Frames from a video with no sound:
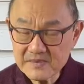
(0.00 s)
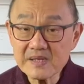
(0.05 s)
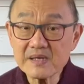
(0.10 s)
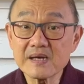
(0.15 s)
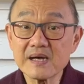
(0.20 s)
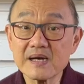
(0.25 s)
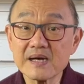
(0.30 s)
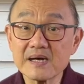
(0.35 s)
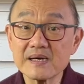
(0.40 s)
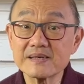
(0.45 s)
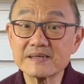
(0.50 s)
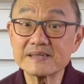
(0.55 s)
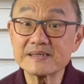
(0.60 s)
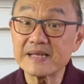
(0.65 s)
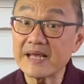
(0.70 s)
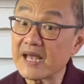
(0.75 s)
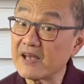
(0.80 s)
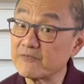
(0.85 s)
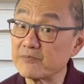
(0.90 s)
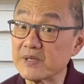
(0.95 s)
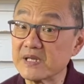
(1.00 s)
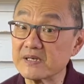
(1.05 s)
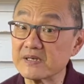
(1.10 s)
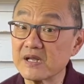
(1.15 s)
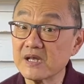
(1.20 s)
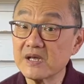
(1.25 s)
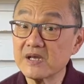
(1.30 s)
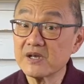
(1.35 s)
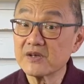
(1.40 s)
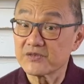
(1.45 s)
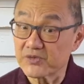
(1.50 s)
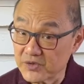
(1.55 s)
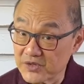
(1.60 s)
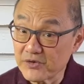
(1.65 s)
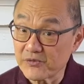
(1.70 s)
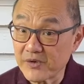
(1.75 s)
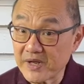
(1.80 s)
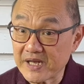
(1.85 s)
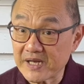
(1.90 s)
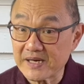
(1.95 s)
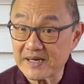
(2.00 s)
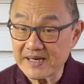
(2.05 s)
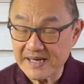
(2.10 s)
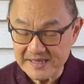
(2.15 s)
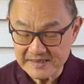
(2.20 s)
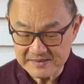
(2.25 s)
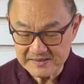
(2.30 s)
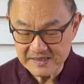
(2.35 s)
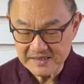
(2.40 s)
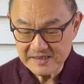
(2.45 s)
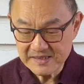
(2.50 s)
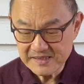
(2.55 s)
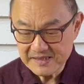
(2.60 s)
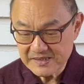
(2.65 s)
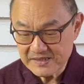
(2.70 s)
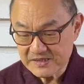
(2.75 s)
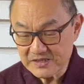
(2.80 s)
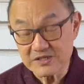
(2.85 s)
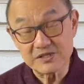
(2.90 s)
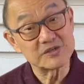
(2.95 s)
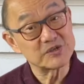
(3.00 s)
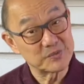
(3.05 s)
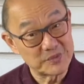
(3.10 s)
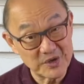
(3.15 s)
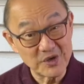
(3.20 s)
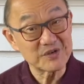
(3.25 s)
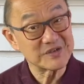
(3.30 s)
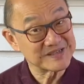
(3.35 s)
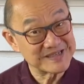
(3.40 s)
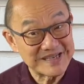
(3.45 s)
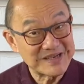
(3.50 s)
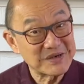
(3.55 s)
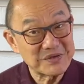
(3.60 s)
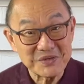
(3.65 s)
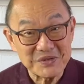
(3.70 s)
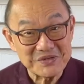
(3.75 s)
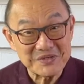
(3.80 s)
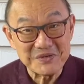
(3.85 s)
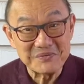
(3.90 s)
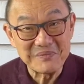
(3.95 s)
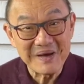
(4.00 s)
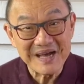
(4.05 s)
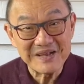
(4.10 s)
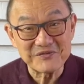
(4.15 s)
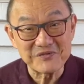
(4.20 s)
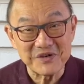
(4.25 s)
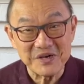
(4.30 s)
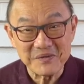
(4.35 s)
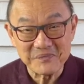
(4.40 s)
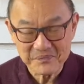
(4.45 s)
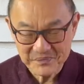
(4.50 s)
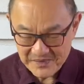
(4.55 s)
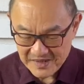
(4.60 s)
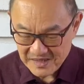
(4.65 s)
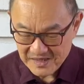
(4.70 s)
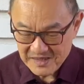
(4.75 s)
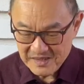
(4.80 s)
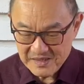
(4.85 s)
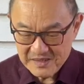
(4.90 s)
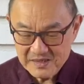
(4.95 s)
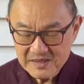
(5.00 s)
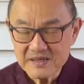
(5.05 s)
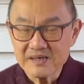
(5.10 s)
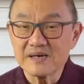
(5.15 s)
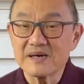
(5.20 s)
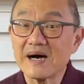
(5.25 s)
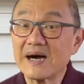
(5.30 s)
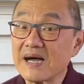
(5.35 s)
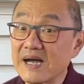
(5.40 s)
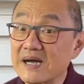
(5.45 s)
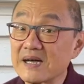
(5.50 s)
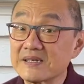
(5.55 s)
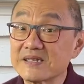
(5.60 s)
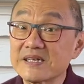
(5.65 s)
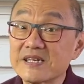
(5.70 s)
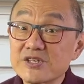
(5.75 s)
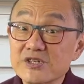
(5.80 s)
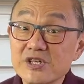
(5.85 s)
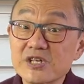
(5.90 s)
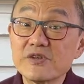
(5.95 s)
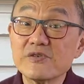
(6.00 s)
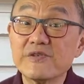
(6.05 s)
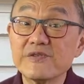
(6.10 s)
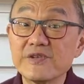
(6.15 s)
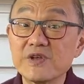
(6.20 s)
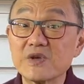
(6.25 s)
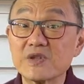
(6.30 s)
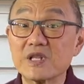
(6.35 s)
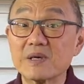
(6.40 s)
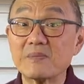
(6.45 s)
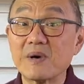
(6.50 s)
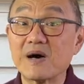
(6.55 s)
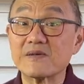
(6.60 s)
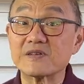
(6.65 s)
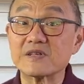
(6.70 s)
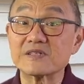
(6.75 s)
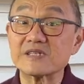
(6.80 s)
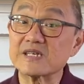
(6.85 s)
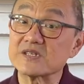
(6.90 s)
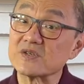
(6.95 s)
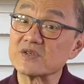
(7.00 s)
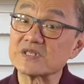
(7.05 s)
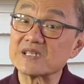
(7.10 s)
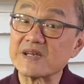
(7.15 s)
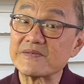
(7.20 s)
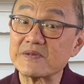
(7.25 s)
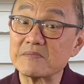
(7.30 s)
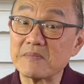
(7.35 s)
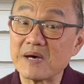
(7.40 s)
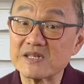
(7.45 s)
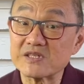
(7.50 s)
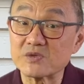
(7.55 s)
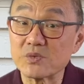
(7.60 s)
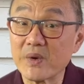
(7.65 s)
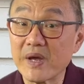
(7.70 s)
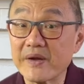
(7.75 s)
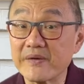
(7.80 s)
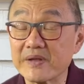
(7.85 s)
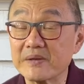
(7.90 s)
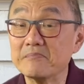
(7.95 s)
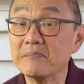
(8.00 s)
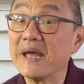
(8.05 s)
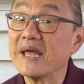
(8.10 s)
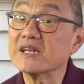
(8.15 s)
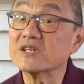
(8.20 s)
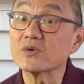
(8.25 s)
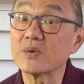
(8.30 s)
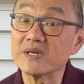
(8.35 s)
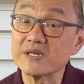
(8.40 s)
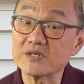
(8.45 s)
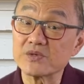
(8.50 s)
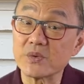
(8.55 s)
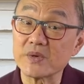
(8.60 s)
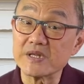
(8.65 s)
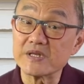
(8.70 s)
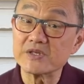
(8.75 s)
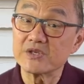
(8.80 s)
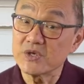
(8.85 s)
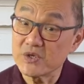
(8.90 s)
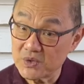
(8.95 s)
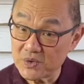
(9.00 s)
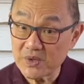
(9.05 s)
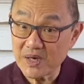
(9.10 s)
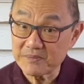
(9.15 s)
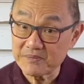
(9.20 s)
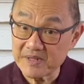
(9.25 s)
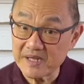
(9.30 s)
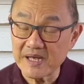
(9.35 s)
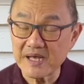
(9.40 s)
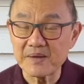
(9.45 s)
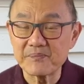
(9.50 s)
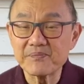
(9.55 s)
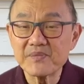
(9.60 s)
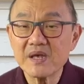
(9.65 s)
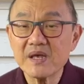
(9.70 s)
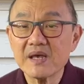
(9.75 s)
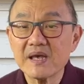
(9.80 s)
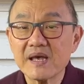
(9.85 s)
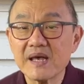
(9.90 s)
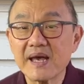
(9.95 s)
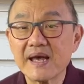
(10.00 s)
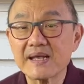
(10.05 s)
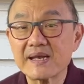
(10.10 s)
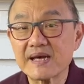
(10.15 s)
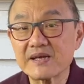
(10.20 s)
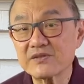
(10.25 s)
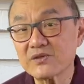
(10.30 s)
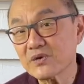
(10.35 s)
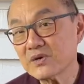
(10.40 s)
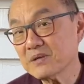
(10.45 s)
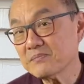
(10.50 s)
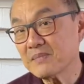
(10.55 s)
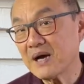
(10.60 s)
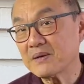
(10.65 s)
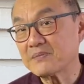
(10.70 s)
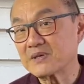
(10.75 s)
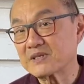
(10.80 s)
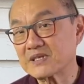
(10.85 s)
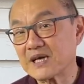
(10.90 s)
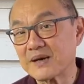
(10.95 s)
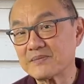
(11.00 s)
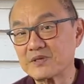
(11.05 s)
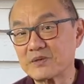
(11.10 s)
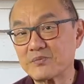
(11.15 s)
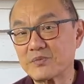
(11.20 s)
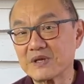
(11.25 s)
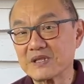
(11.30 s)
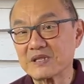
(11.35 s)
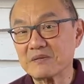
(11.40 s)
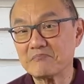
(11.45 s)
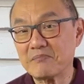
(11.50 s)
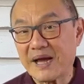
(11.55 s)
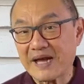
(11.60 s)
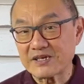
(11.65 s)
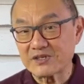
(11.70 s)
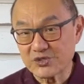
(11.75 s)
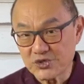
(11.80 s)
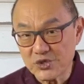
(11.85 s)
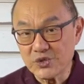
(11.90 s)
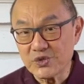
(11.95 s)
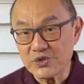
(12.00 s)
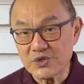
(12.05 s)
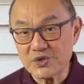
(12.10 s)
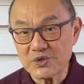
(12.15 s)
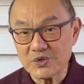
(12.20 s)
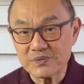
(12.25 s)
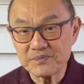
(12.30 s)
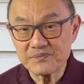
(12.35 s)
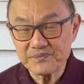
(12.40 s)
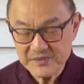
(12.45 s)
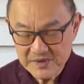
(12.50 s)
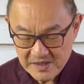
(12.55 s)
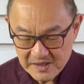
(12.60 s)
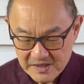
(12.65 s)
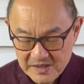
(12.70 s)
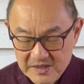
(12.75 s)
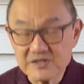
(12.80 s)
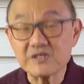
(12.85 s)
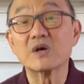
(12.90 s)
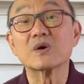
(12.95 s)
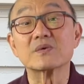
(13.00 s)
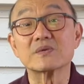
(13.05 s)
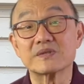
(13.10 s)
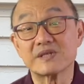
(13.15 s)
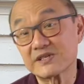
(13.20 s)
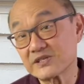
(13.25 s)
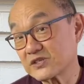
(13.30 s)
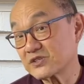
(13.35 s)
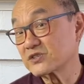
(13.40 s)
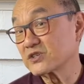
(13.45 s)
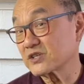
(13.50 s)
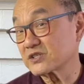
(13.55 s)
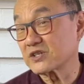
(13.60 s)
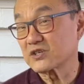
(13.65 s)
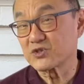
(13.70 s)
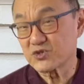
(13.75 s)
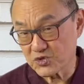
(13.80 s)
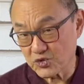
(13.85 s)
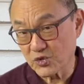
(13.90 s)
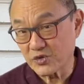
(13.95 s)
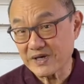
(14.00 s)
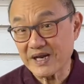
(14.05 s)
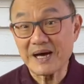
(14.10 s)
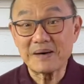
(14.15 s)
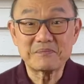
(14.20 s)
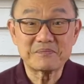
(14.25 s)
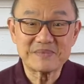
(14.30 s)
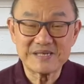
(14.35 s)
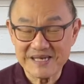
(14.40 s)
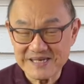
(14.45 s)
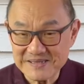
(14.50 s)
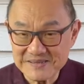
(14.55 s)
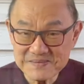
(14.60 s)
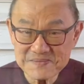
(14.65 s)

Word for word: Uh, they have been through the wringer, and to be honest, they don't look too bad for it. I, I initially reviewed them after six or seven months wear in May 2022, up there, and I thought it might be time to bring them back to you. So this is just a short update.